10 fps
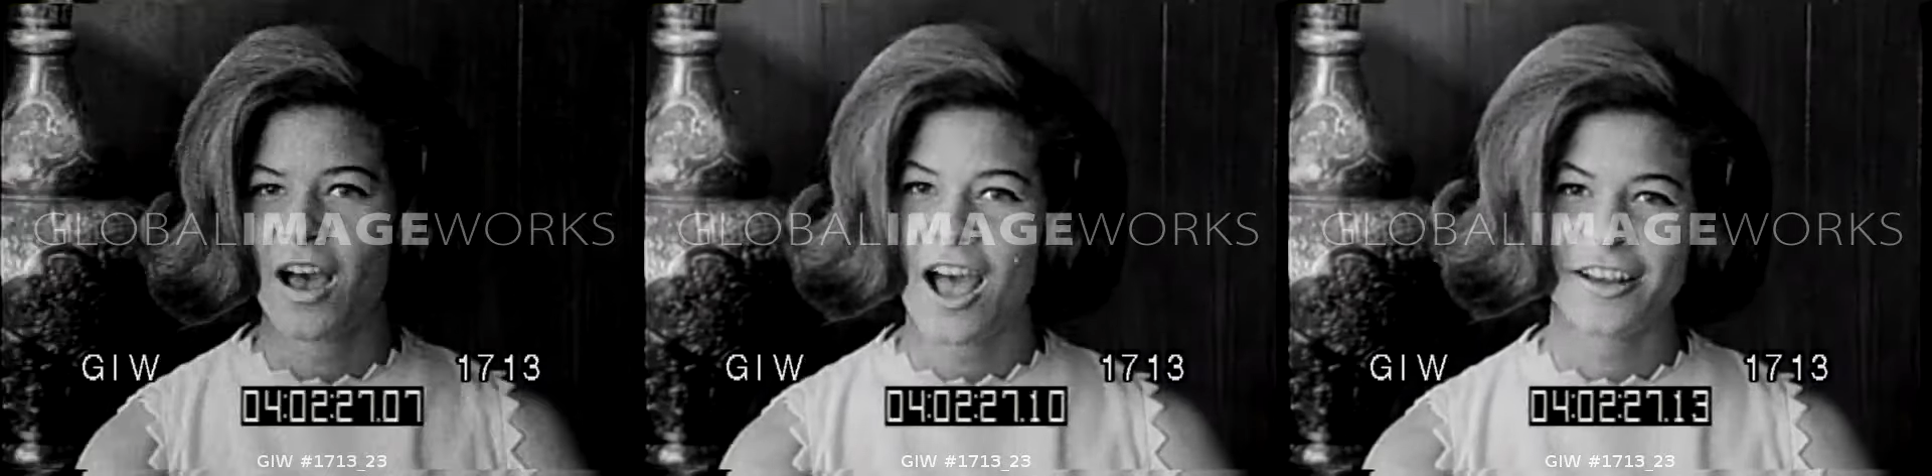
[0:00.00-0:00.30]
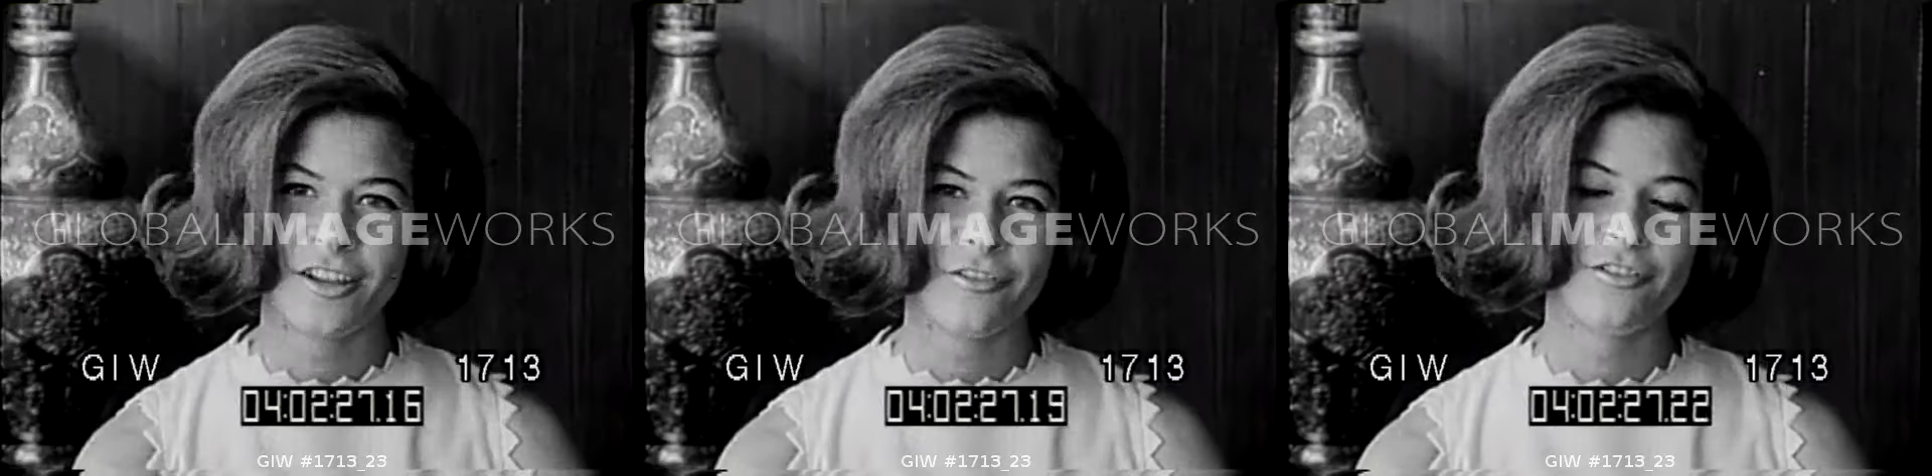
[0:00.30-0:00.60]

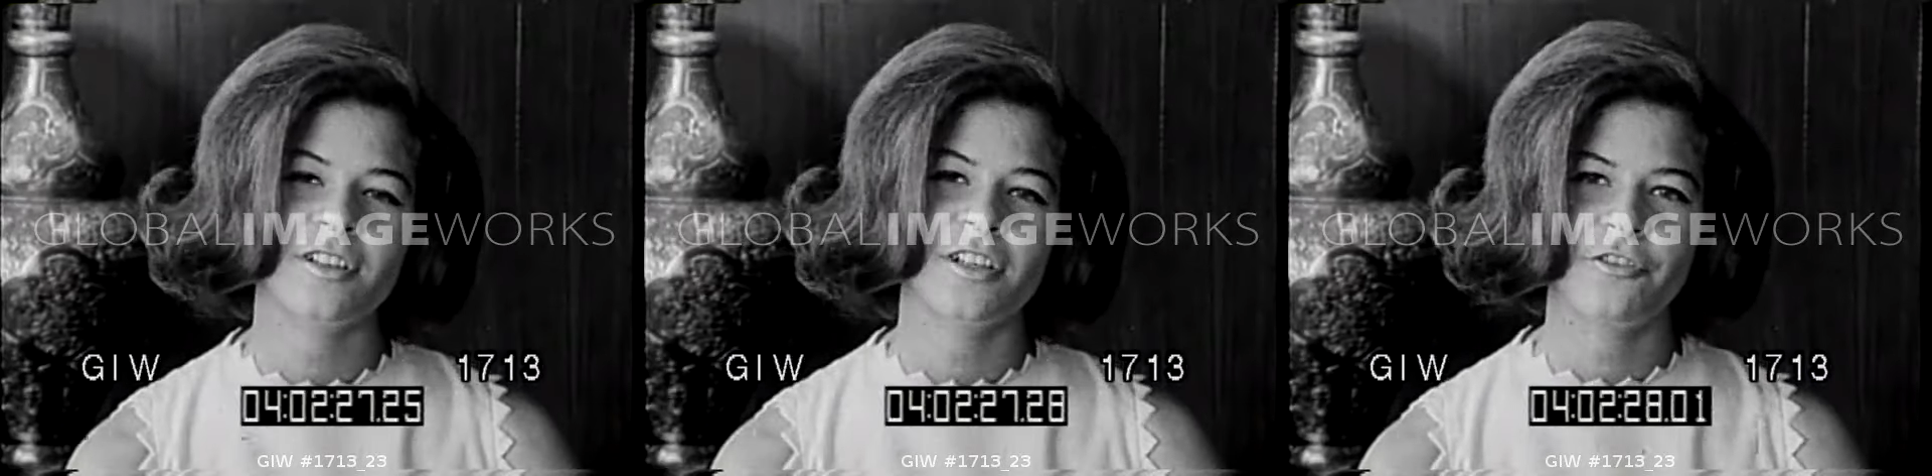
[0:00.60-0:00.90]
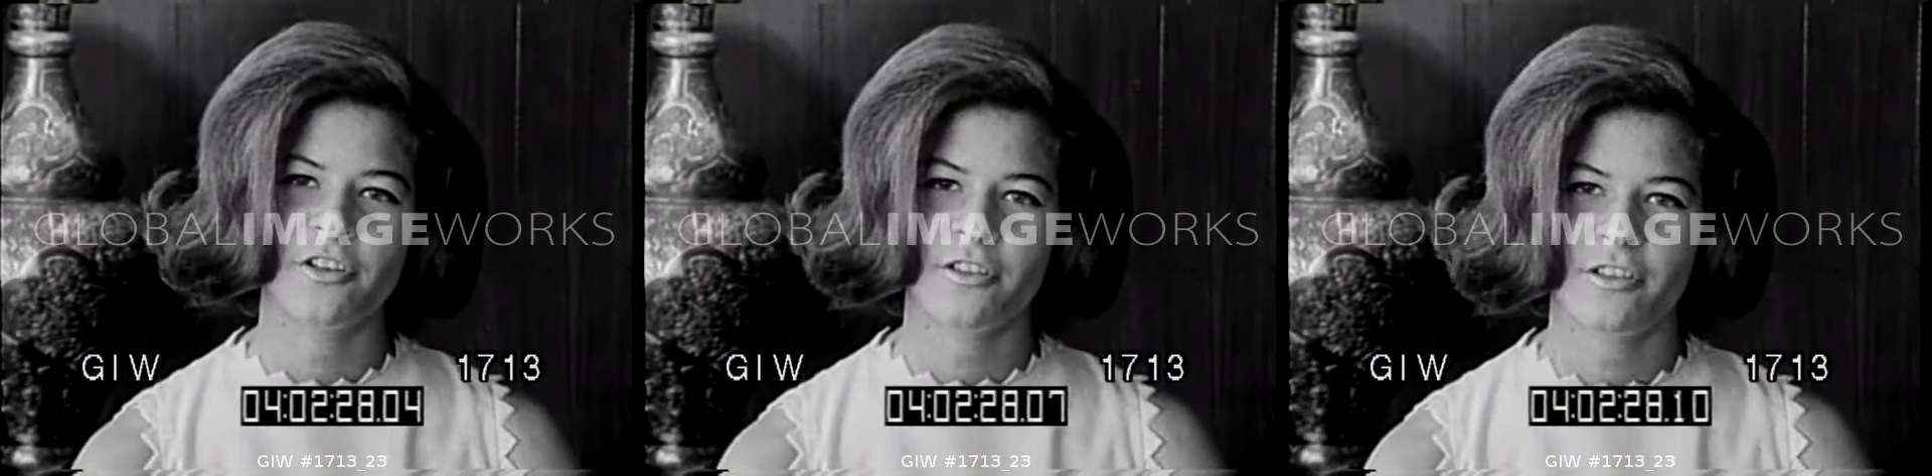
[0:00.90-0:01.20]
I definitely
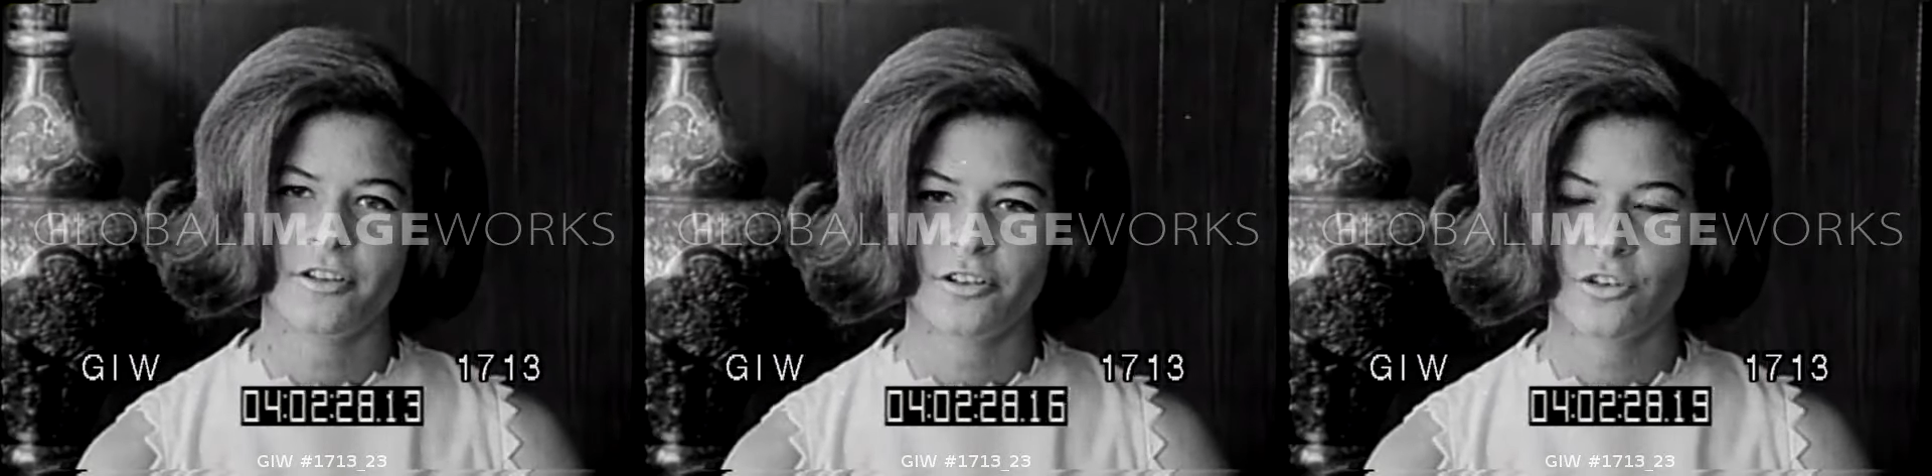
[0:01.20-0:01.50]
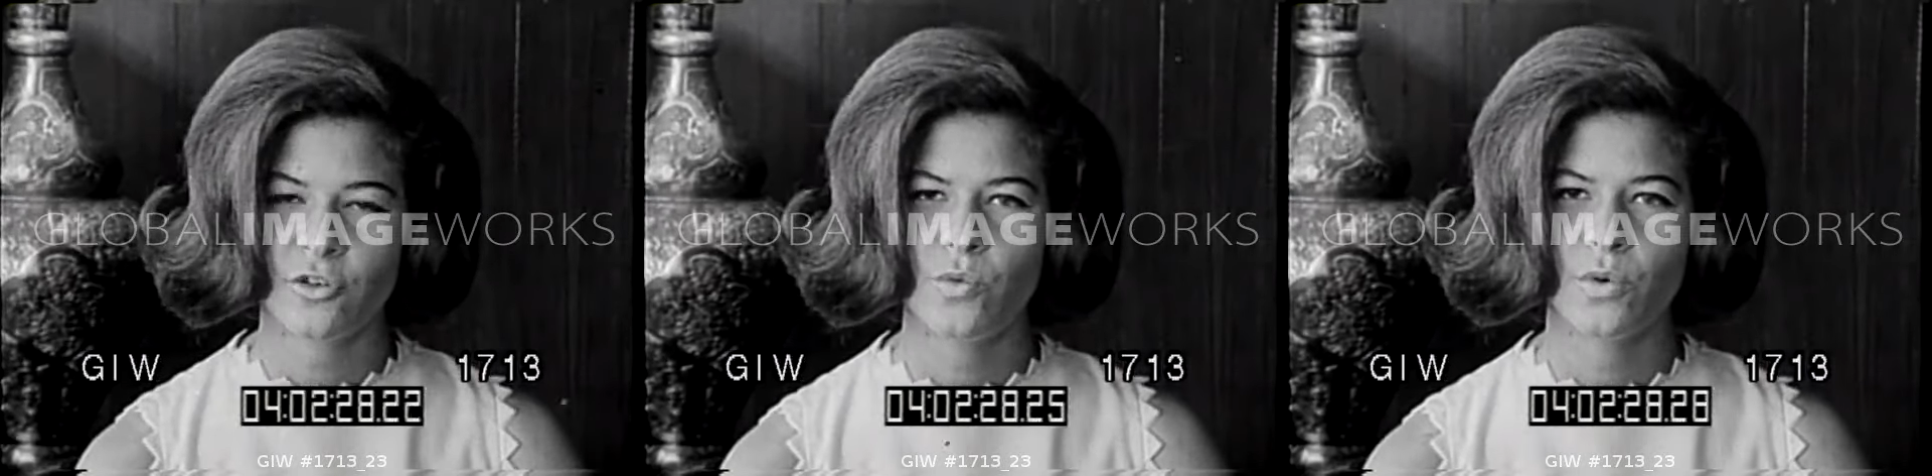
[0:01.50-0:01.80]
feel that there are
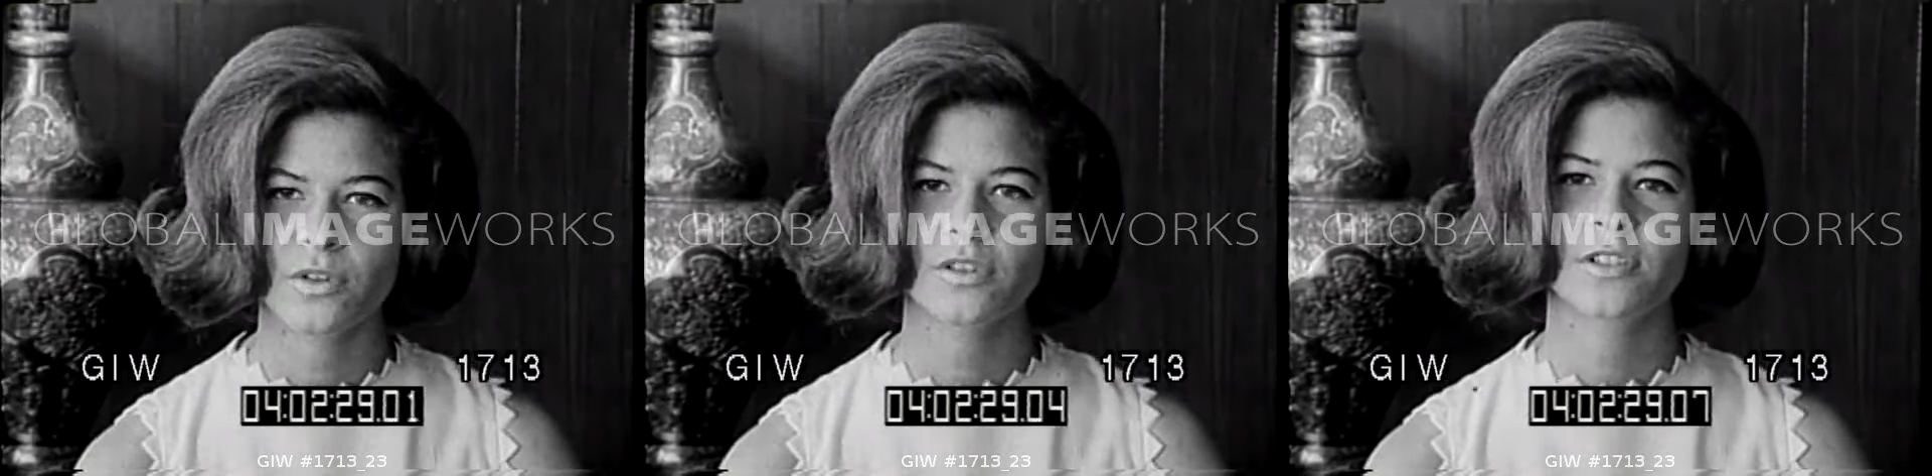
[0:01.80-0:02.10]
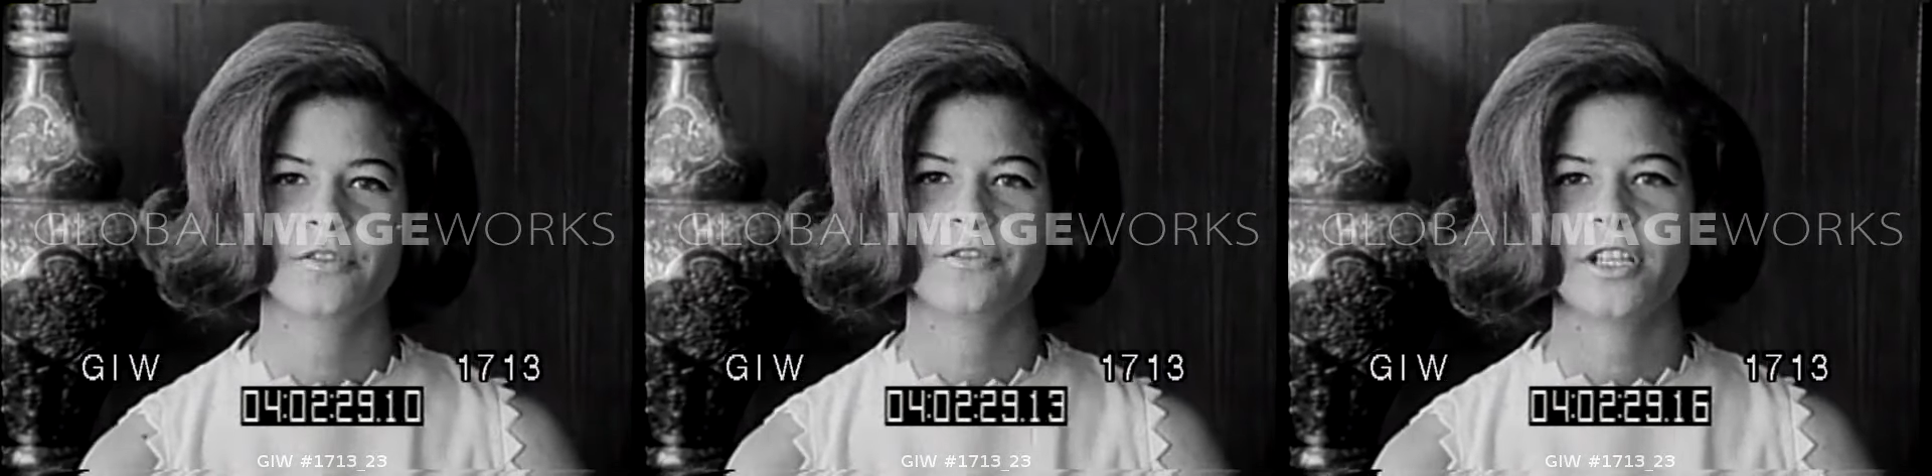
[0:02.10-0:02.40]
two
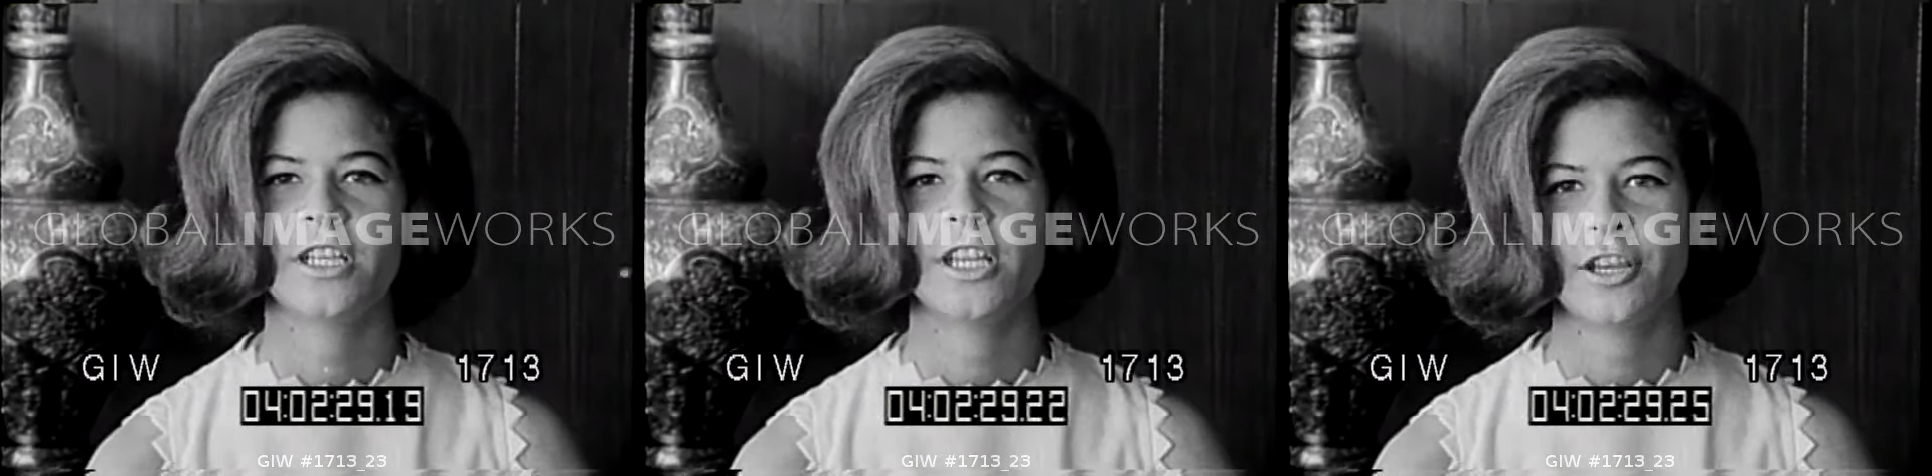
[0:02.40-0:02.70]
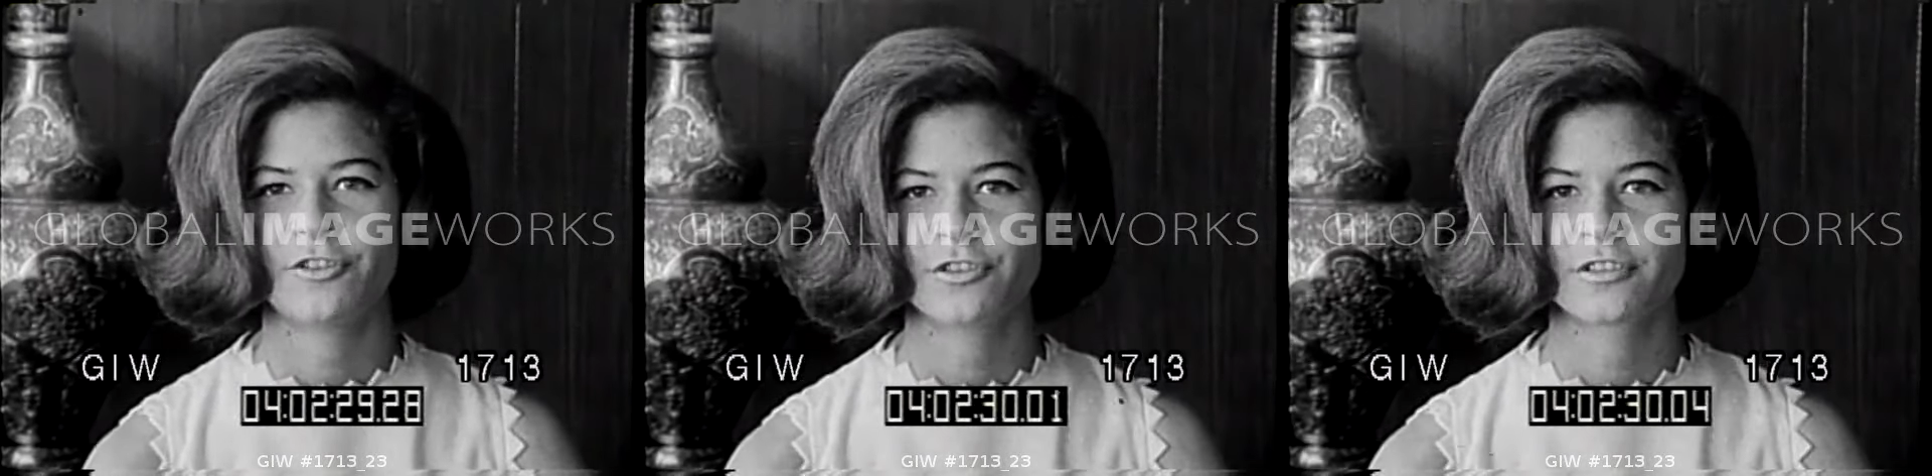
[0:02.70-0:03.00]
worlds of
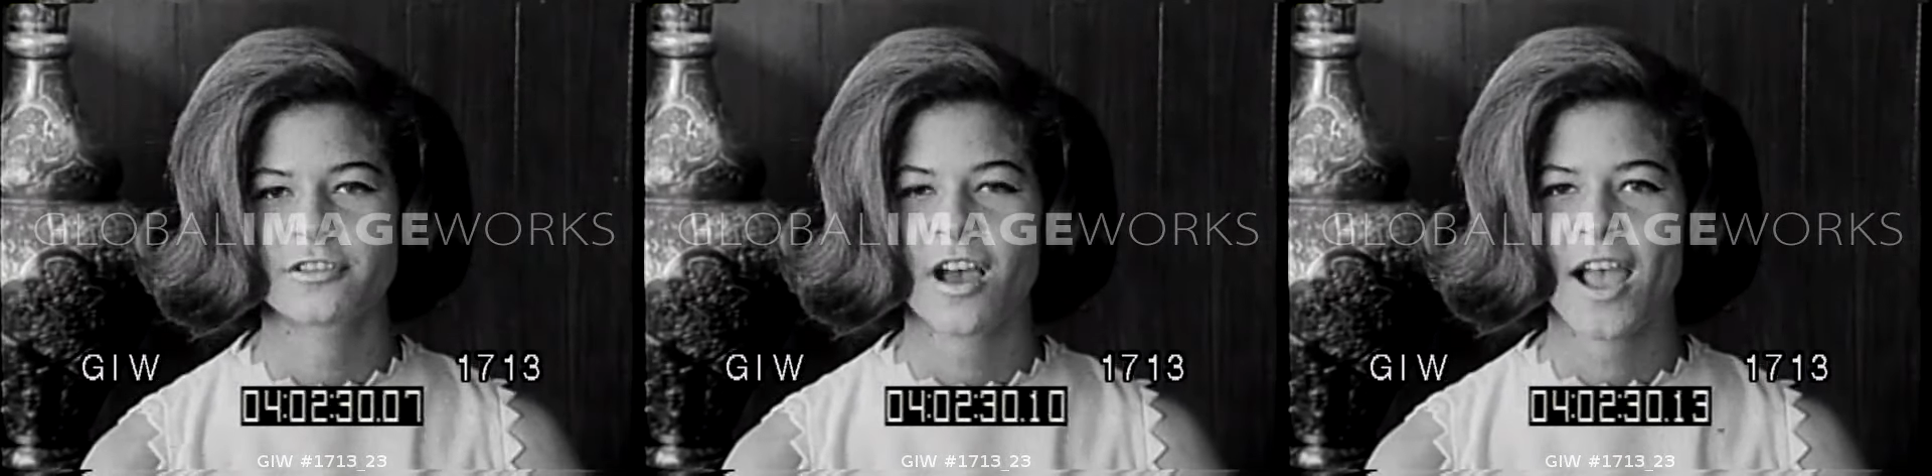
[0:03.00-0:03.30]
teenagers.